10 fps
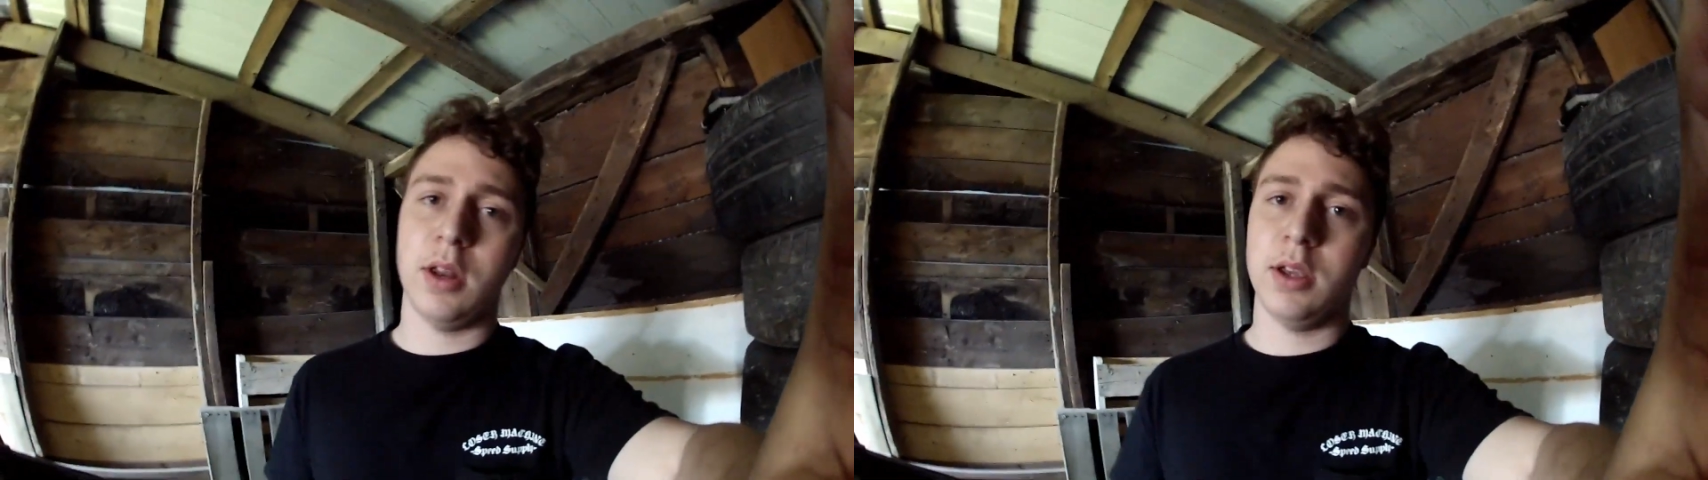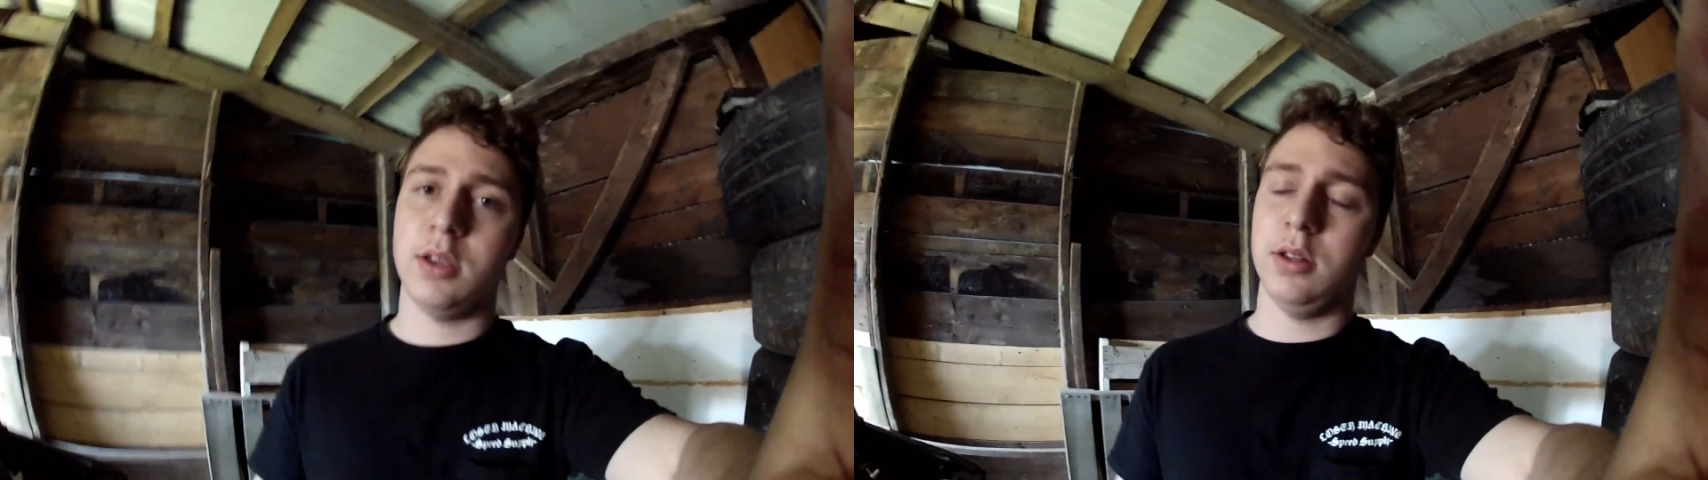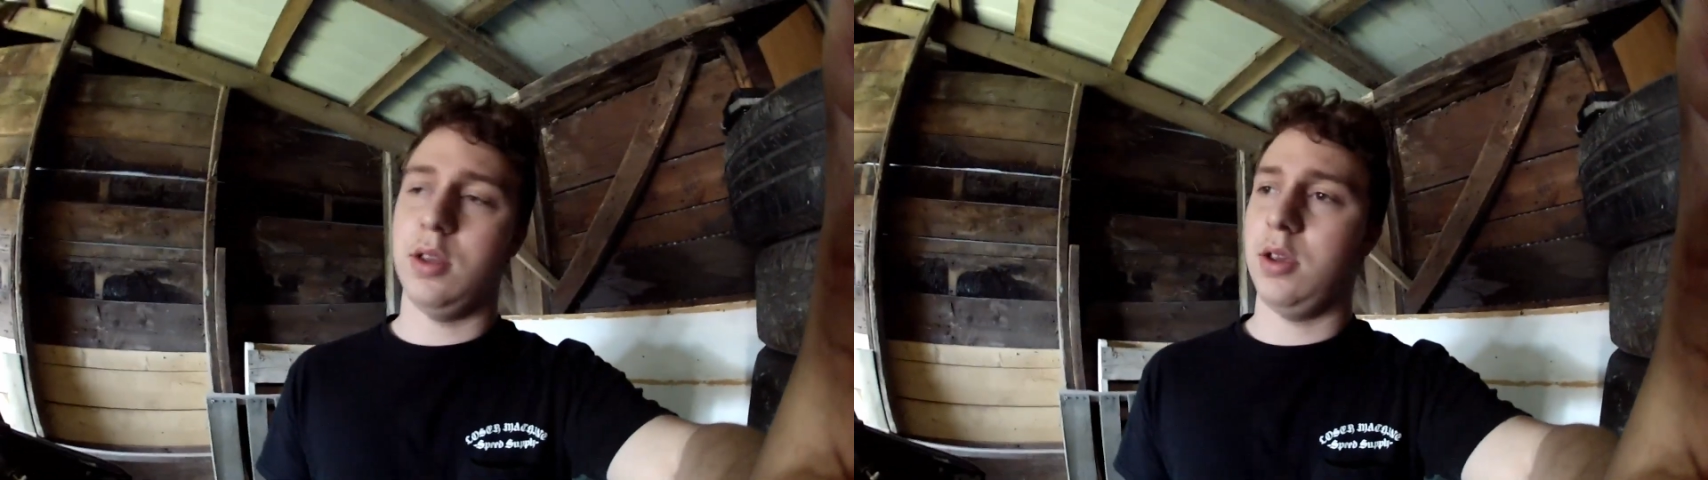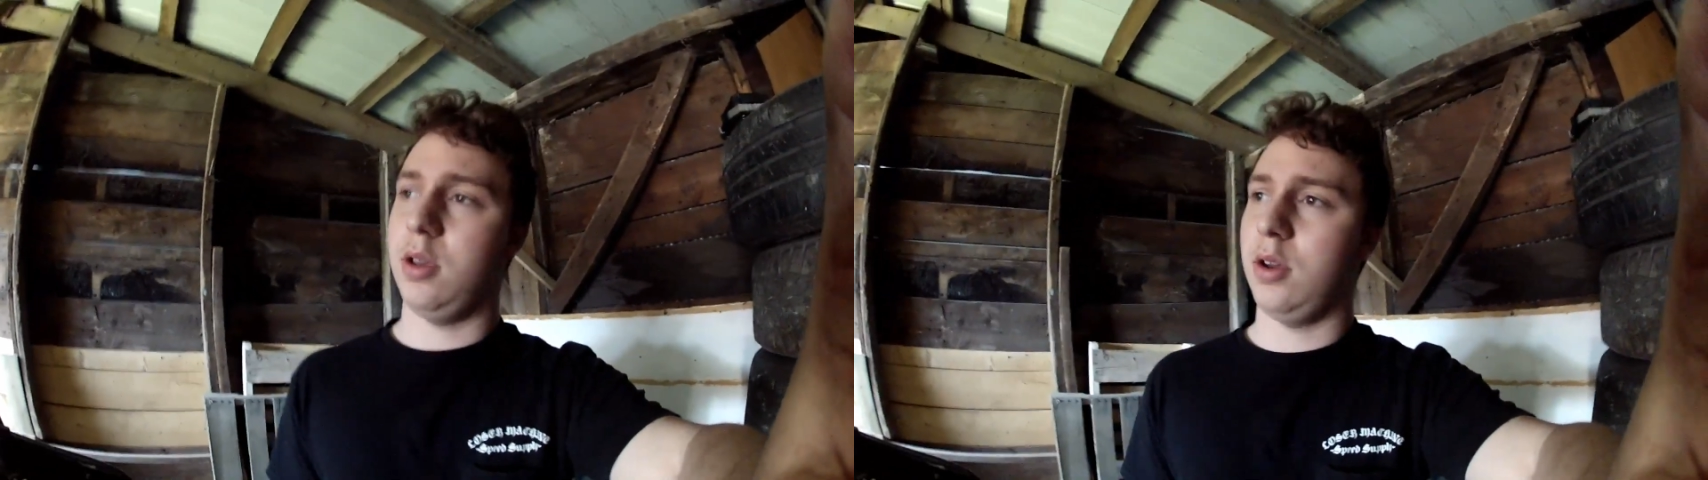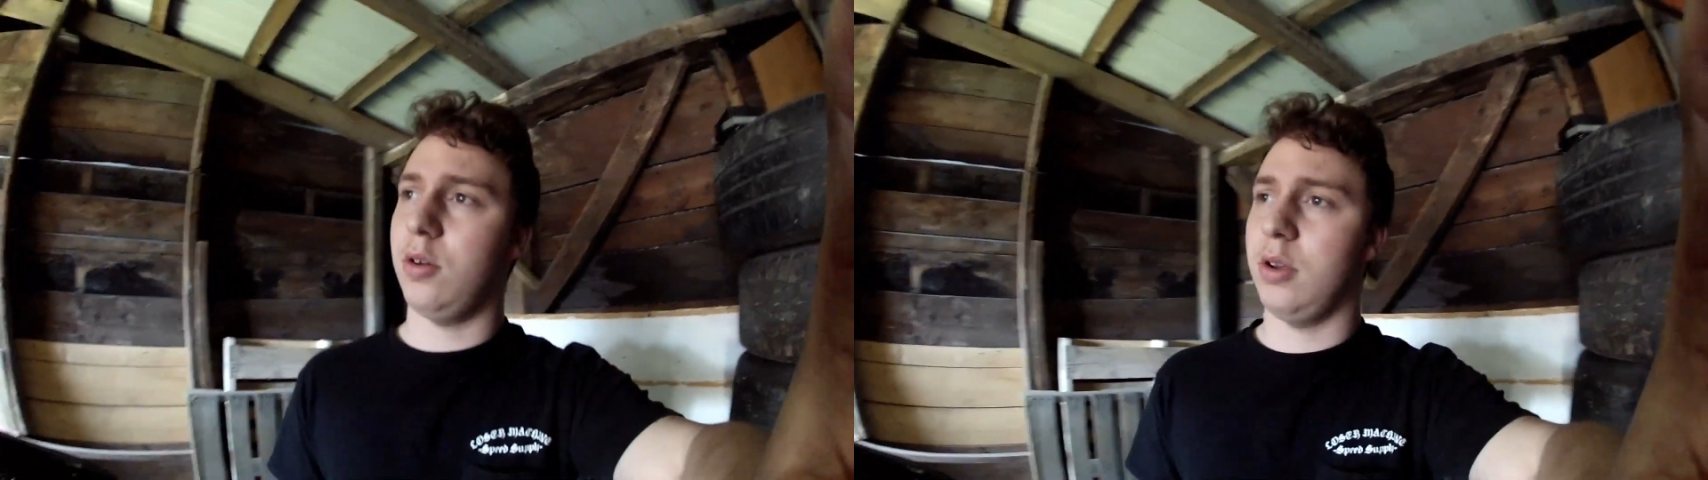like
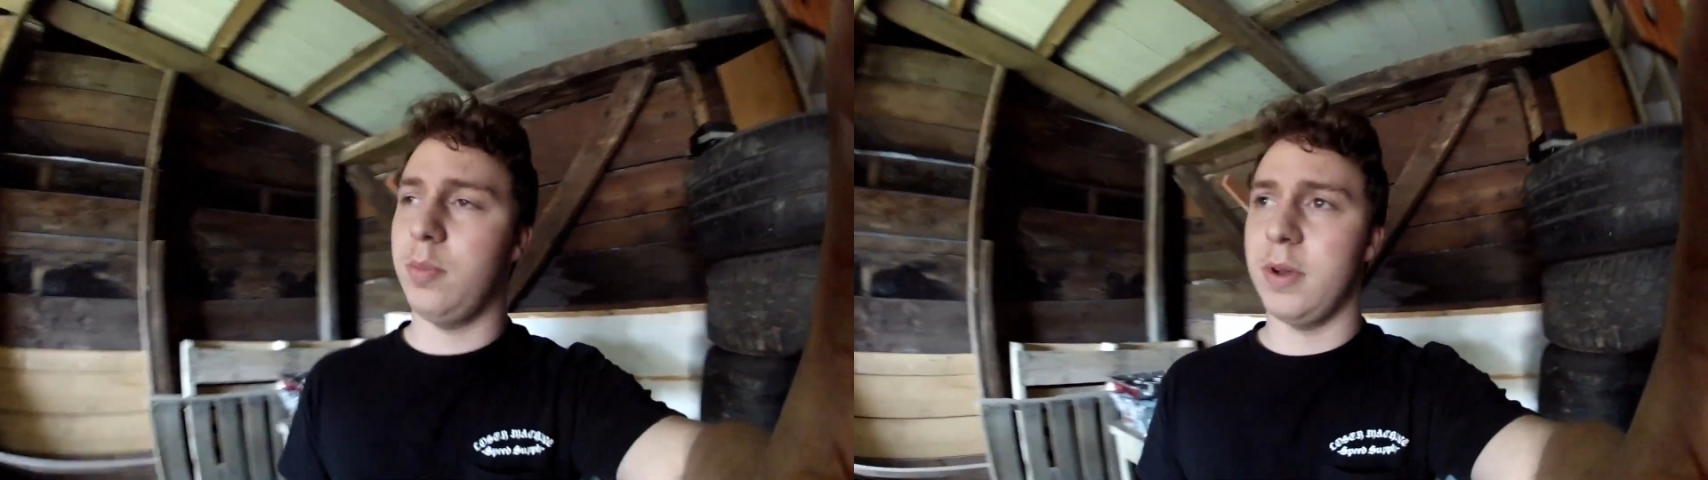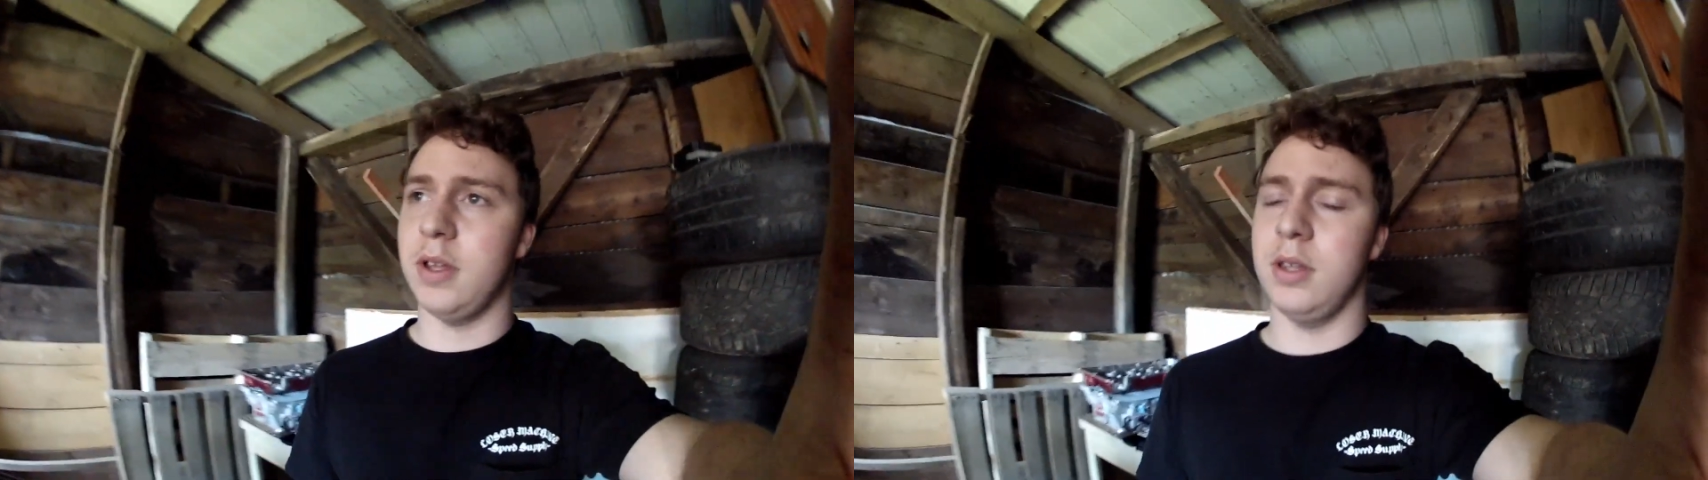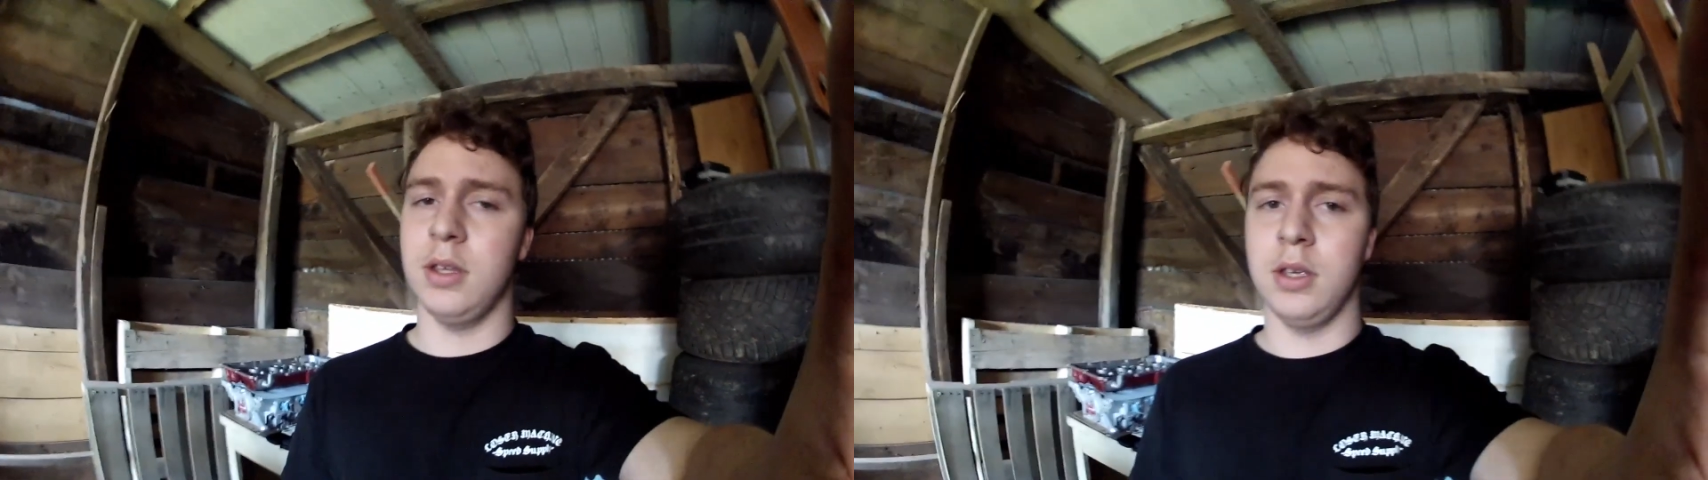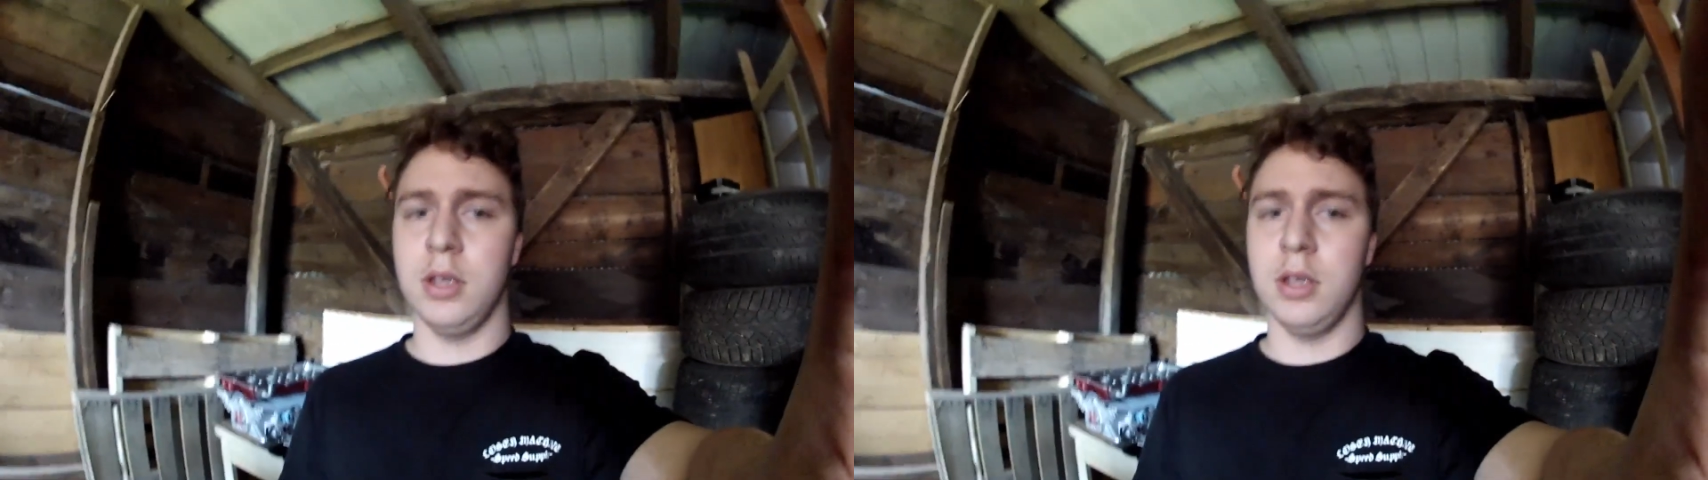the oil pan,